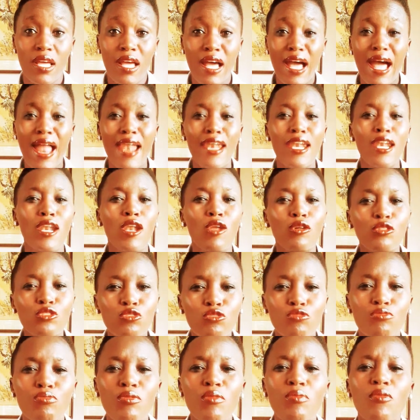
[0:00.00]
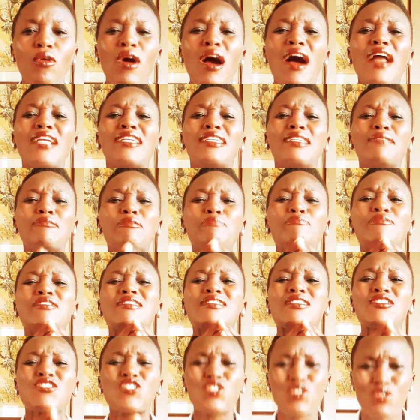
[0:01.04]
A lot of people are
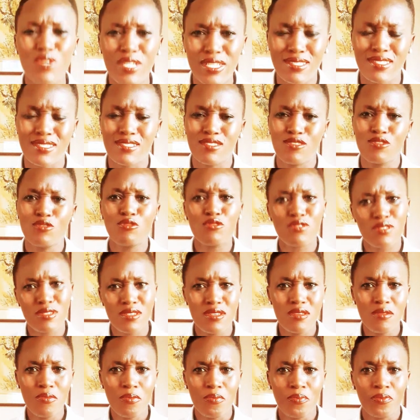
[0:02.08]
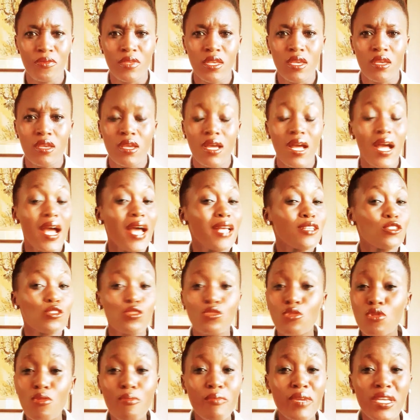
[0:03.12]
stressed. You see,
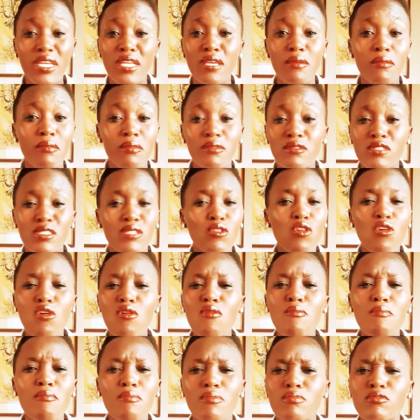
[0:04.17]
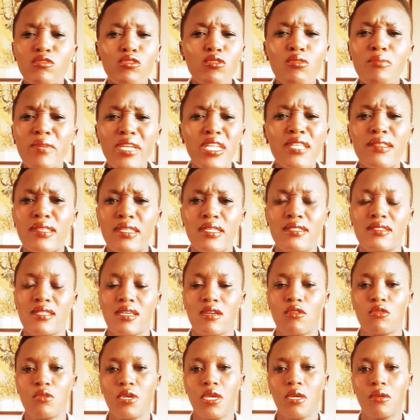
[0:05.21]
so many things are
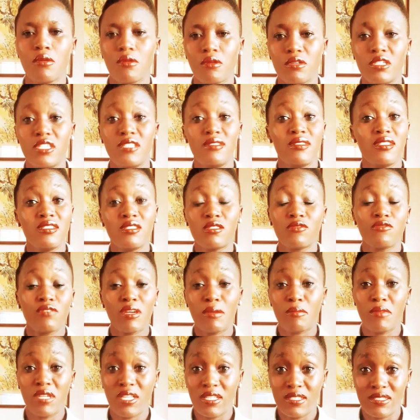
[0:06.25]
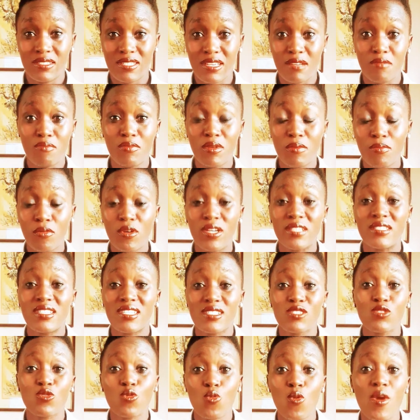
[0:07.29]
going on in these families, and people are
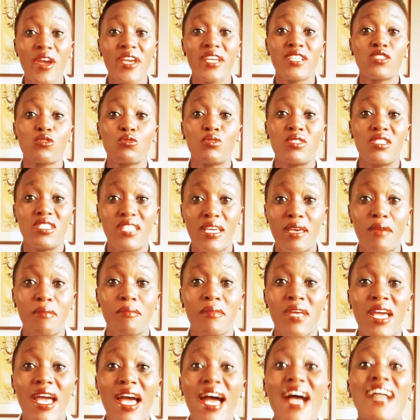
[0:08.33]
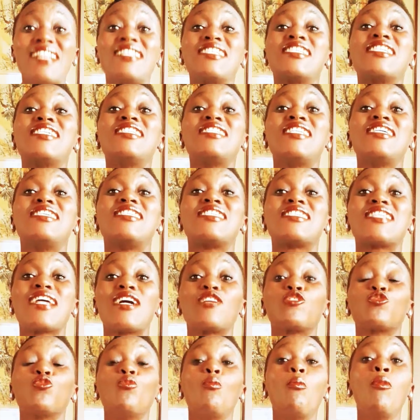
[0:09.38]
just quiet with them until they start
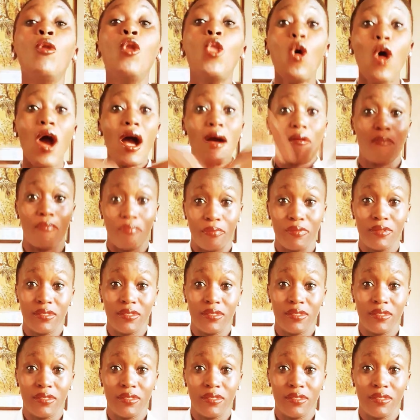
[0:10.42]
to blow up.